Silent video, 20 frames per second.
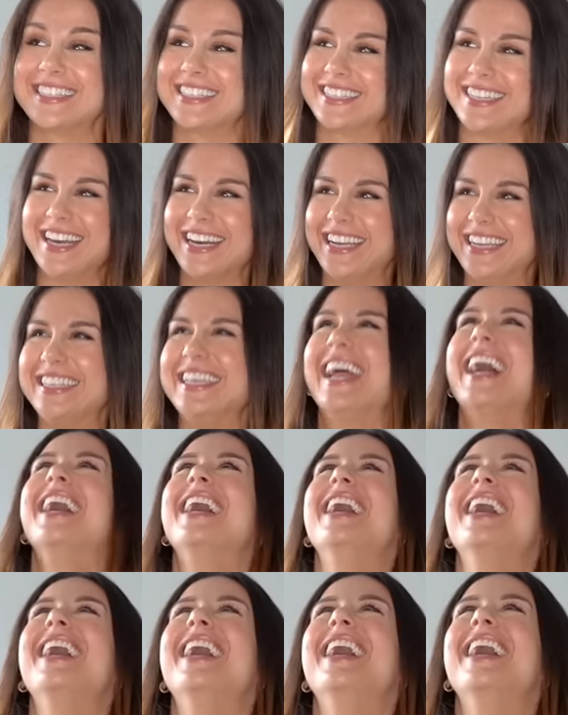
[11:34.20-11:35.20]
I said it,
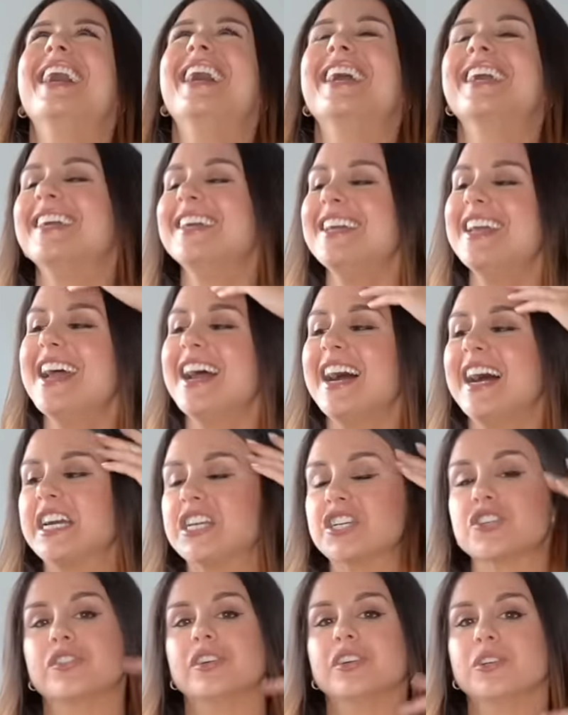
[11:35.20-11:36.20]
yay!
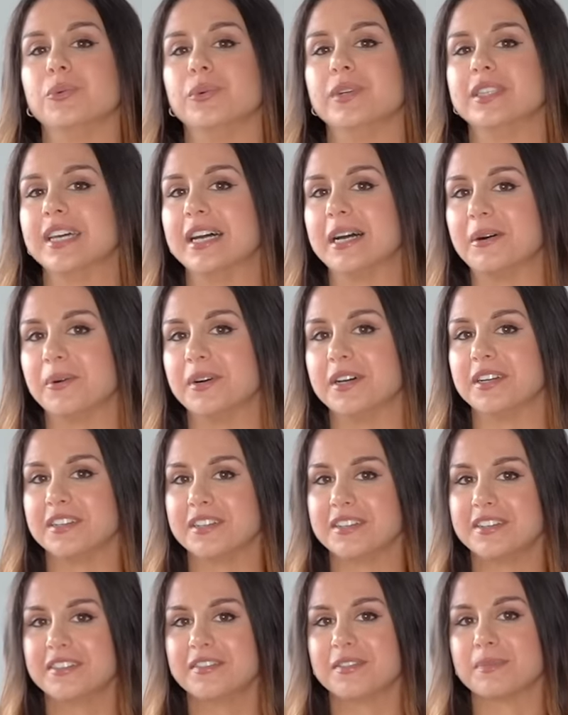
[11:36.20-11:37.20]
I struggle with that one
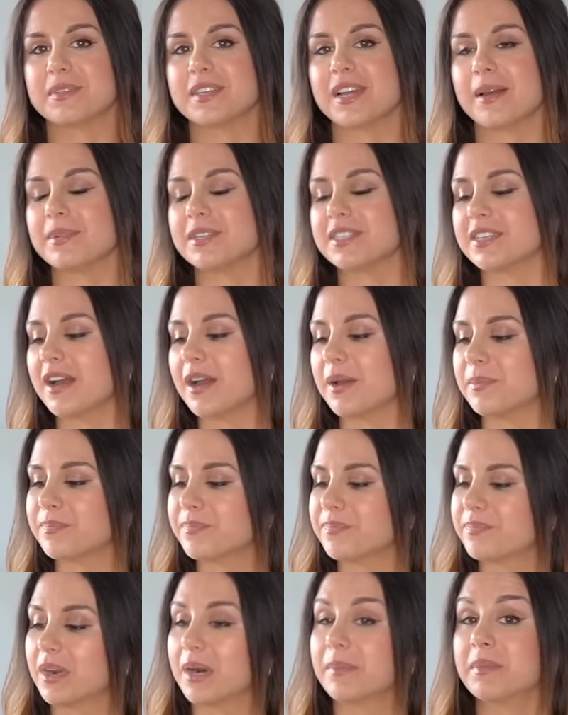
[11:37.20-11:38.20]
from time to time,
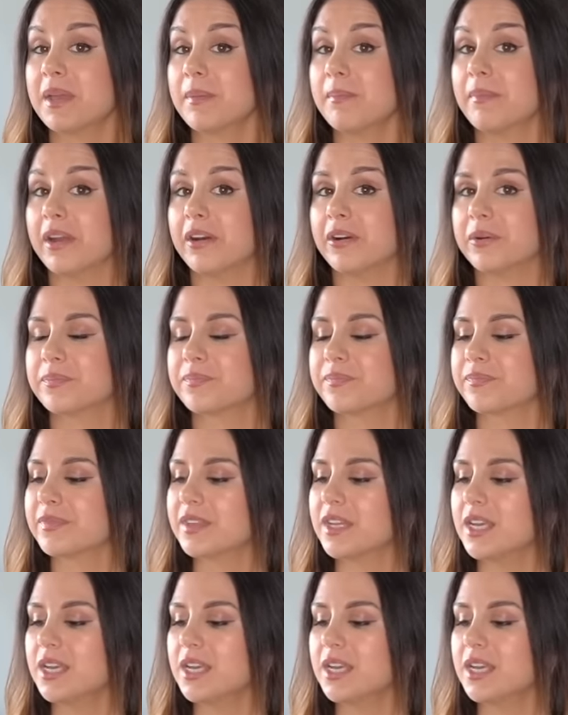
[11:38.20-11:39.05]
but I'm getting better.